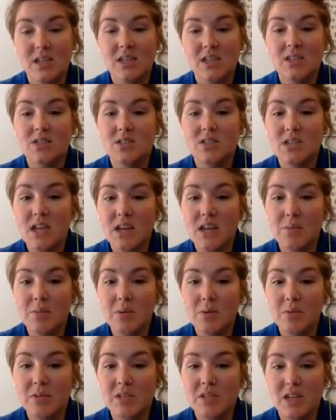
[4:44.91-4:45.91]
So take a
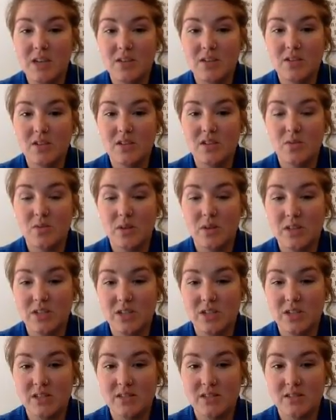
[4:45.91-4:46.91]
moment to answer these
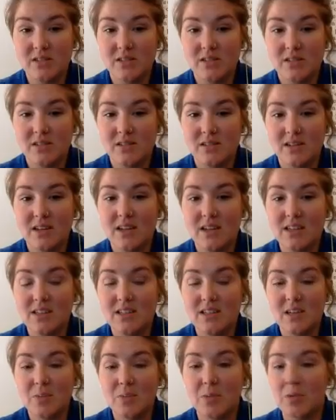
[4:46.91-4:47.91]
questions. Next
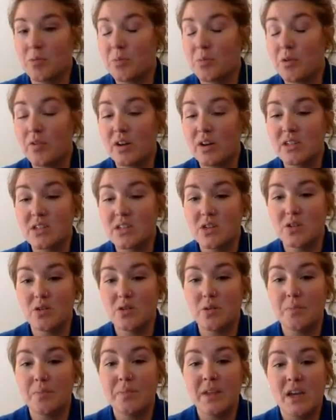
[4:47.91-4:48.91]
step, we will move on
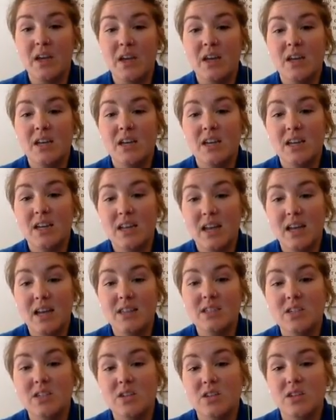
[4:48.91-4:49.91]
to
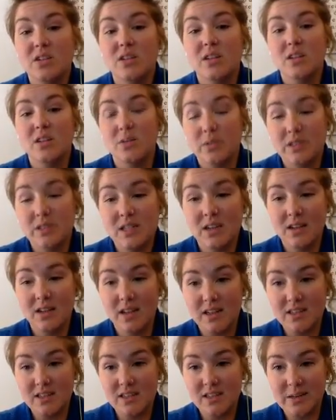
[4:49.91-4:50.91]
connect linguistic
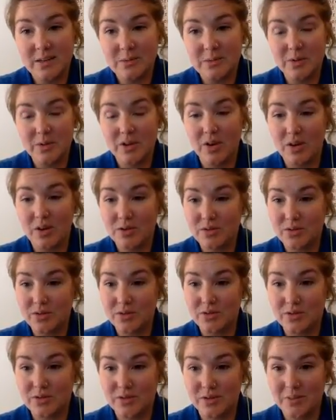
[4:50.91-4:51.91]
landscapes with cultural
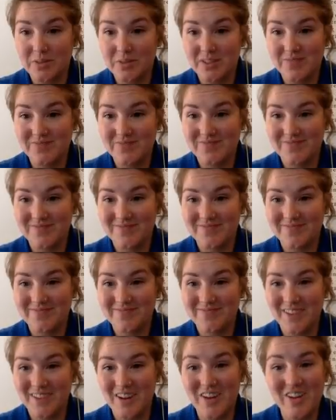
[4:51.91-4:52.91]
scripts.
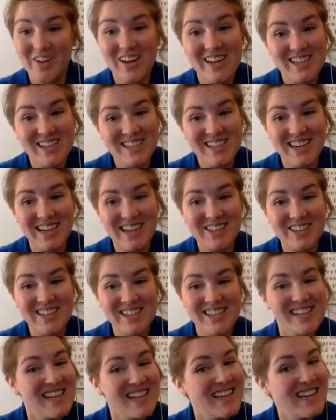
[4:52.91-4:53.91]
All right, I'll
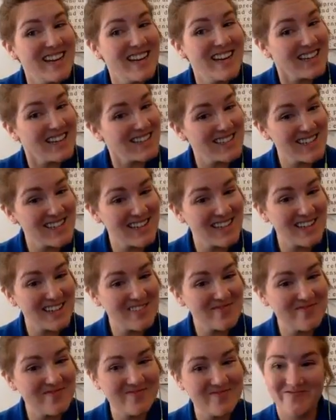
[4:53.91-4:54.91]
see you next
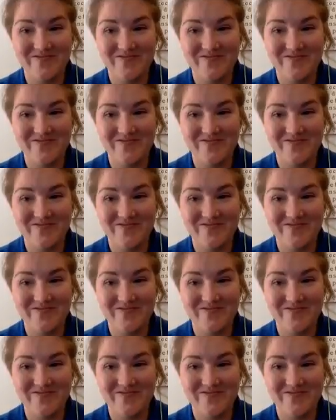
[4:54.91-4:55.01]
time.